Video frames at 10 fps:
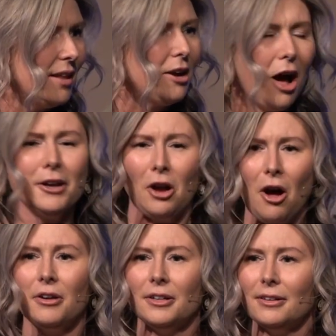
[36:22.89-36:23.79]
That God
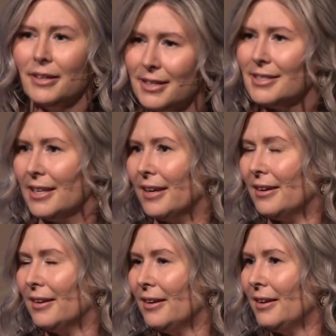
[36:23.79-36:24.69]
called Lindsay.
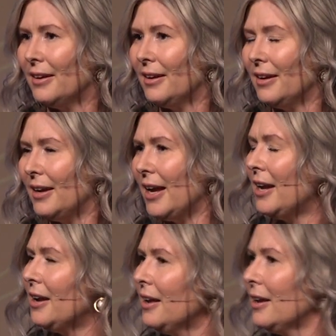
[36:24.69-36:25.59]

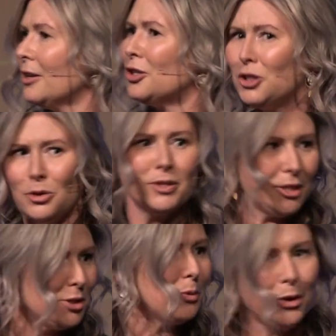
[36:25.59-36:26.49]
In
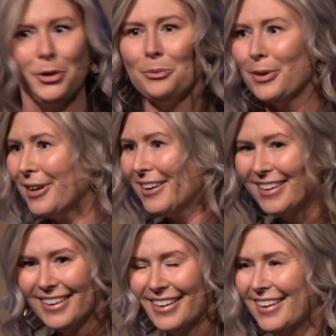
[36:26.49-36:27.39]
Susan's womb,
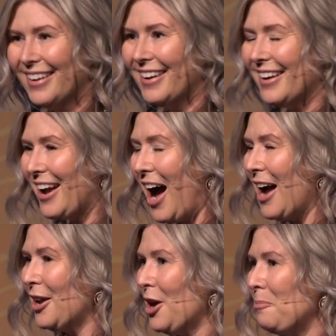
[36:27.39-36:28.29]

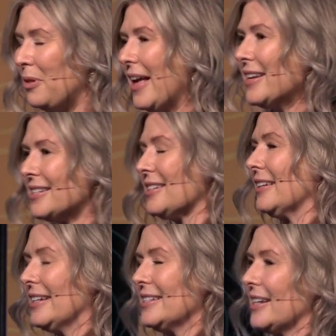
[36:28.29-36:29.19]
God placed
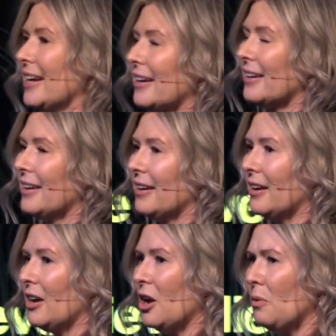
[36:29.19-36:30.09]
Lindsay
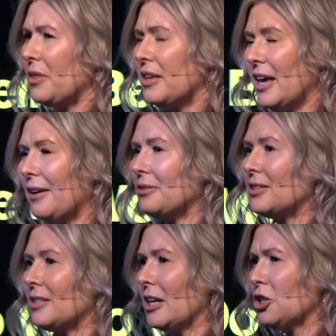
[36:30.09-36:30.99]
with
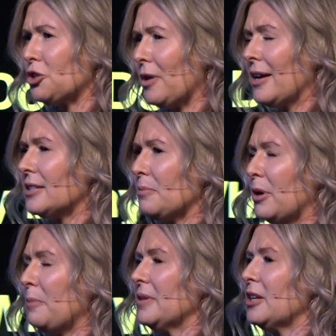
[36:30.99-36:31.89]
gifts and strengths and
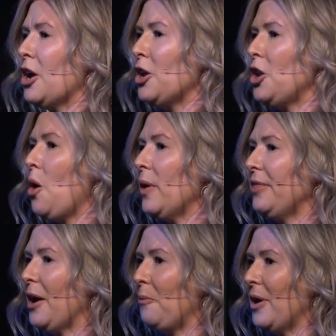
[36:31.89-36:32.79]
purpose,
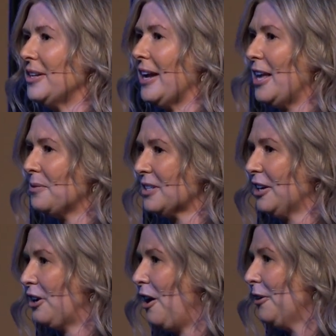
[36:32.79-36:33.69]
knowing that one day he was
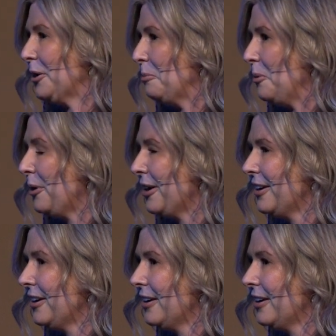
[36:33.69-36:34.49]
gonna call her to more.